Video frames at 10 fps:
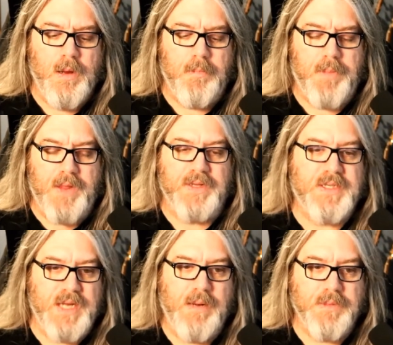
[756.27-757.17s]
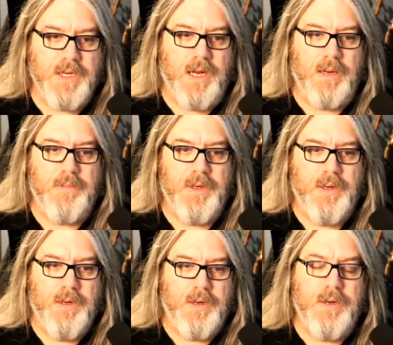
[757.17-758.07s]
but at the same time,
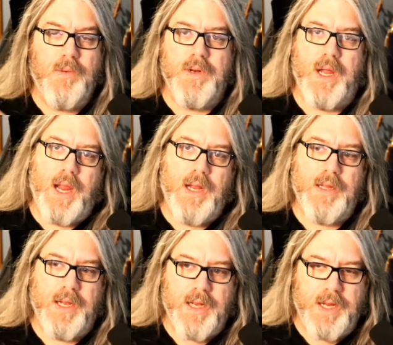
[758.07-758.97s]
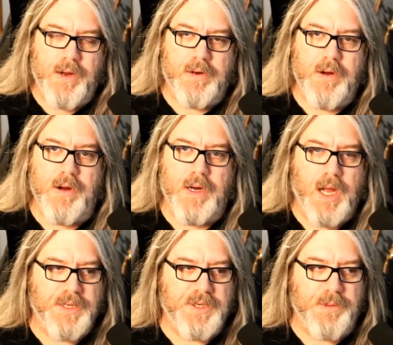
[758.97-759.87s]
you don't want to alienate your current
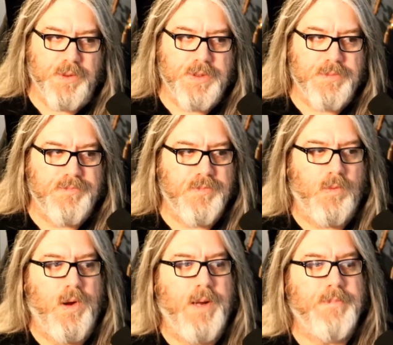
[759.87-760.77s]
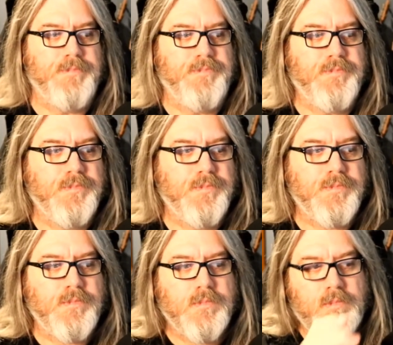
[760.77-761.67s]
customers, right?
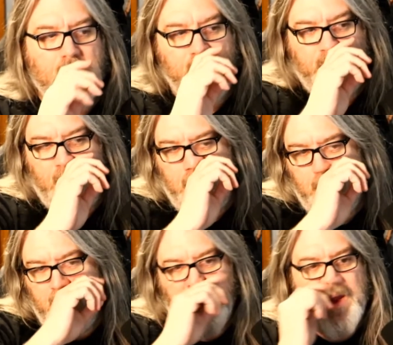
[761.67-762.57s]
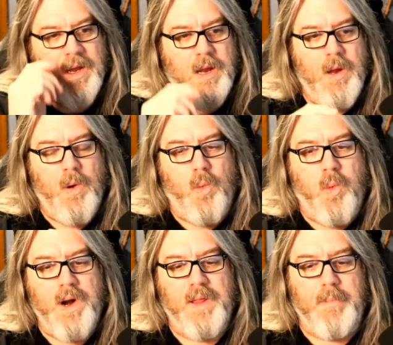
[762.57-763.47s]
So
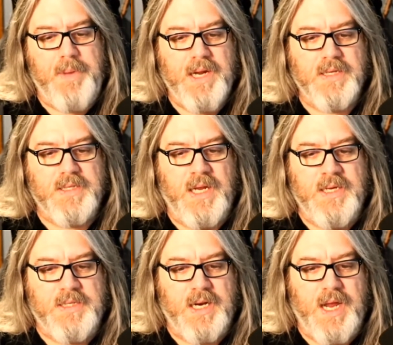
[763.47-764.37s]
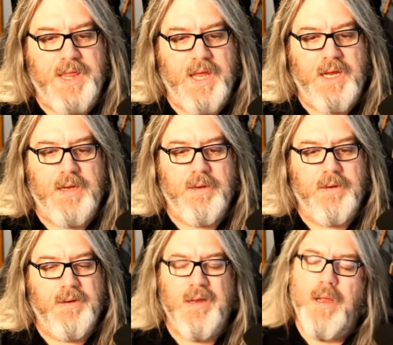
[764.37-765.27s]
one of the biggest things that I think
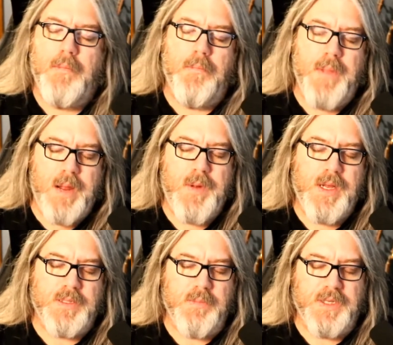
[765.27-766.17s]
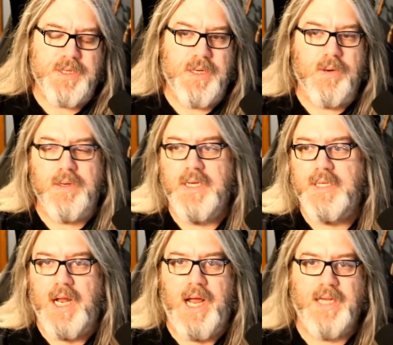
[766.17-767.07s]
maybe is missing, or at
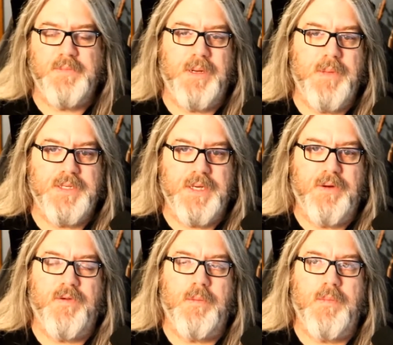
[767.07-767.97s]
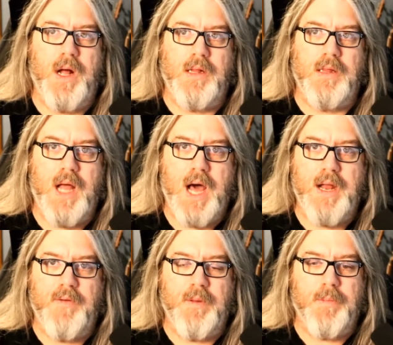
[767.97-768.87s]
least it has been missing from a lot
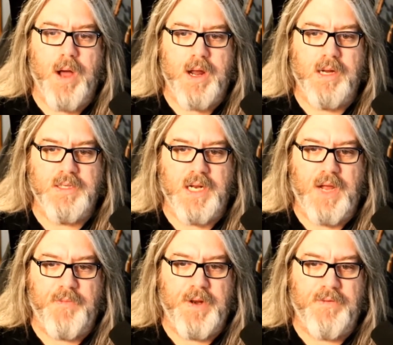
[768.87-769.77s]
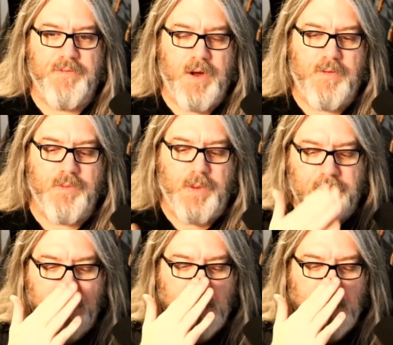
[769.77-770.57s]
of the products that I've been involved with,